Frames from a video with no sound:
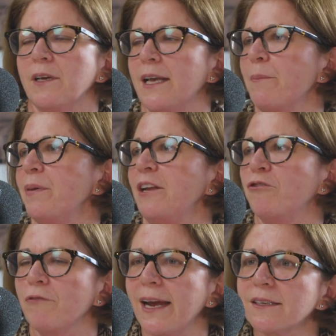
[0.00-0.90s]
company
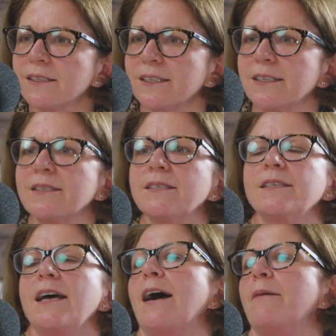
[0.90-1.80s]

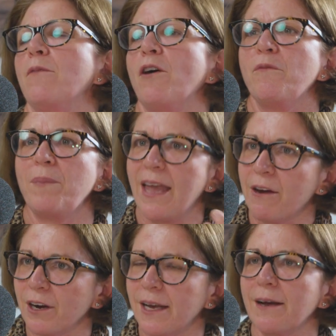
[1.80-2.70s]
directors of
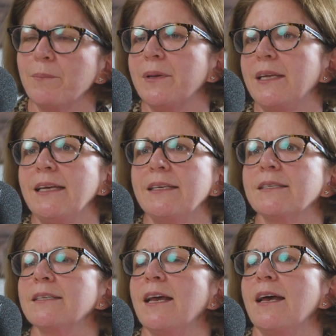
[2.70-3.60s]
parent
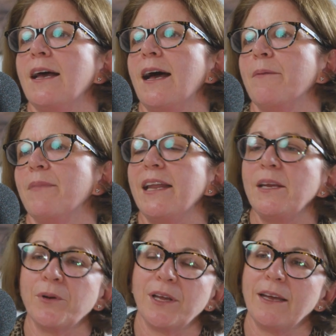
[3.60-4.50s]
companies,
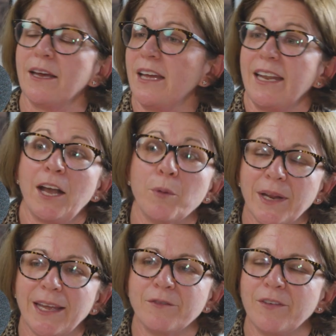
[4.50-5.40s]
anybody, an
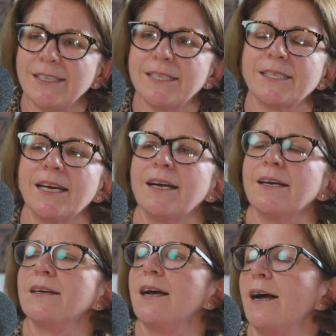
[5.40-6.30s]
equity
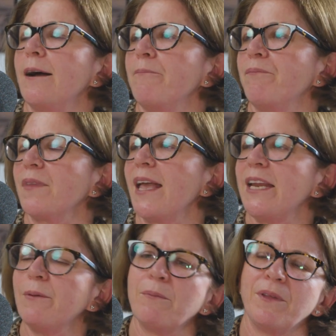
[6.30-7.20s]
investor,
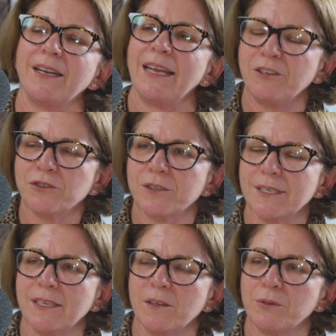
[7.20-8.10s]
anyone with an
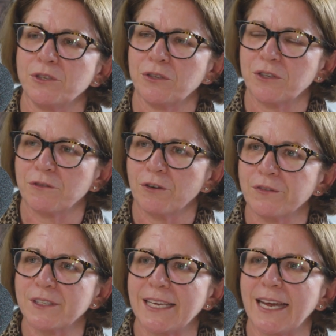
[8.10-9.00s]
interest in the producer
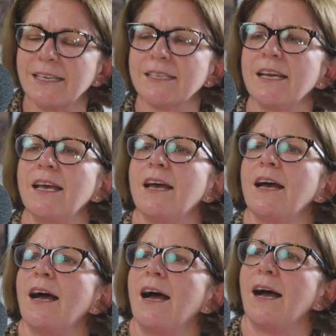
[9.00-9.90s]
offset.
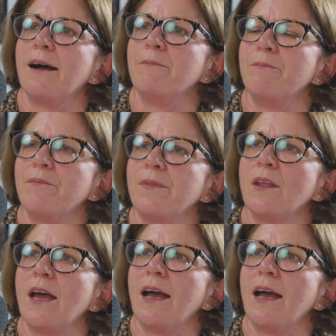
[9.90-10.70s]
For